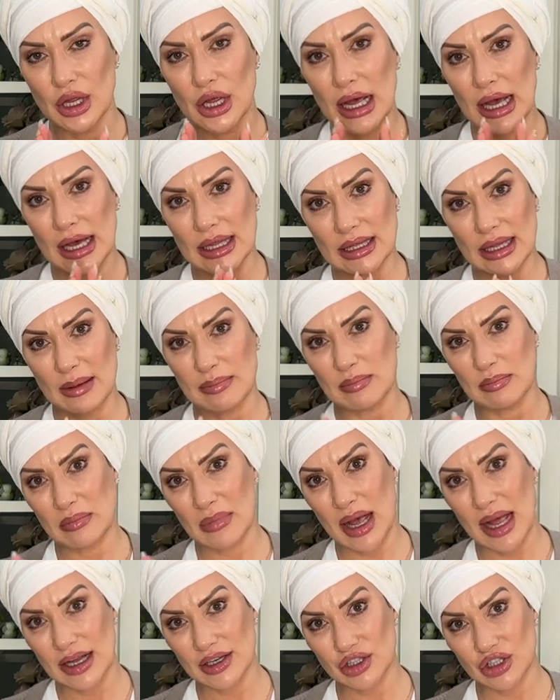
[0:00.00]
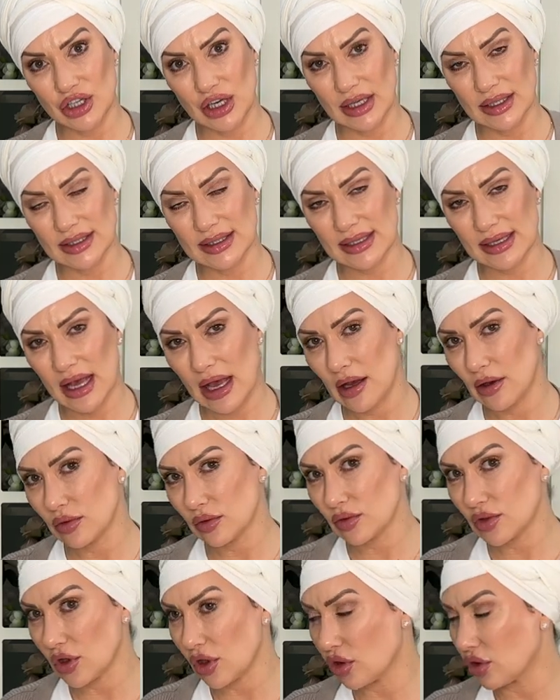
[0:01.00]
and then matching
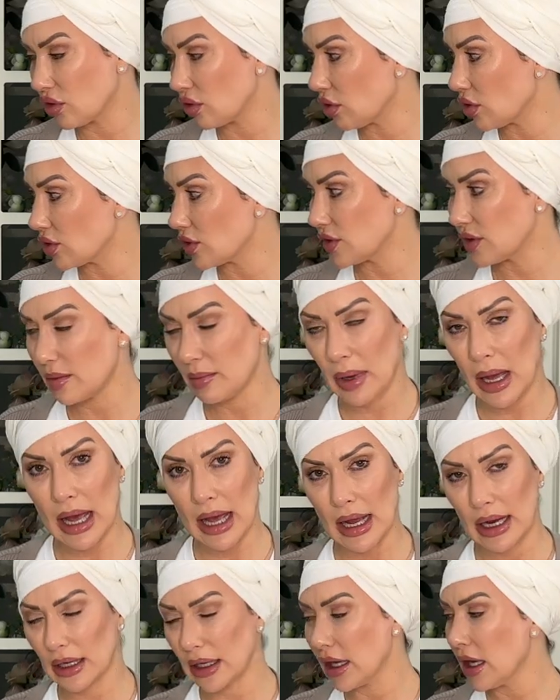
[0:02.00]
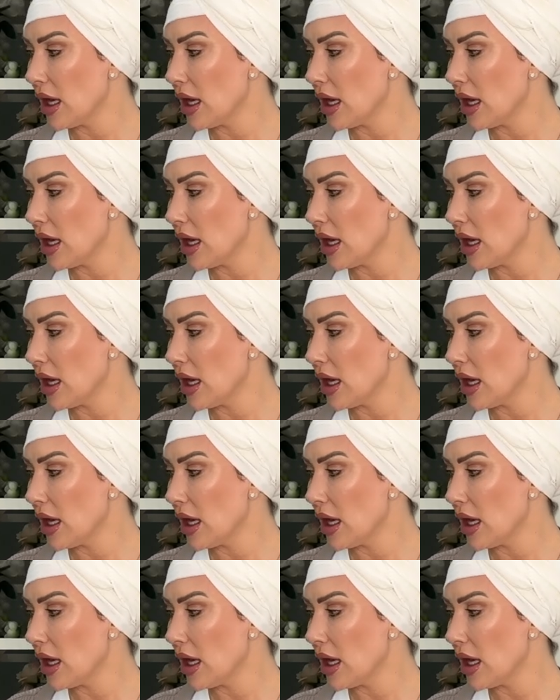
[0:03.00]
scales across the bag.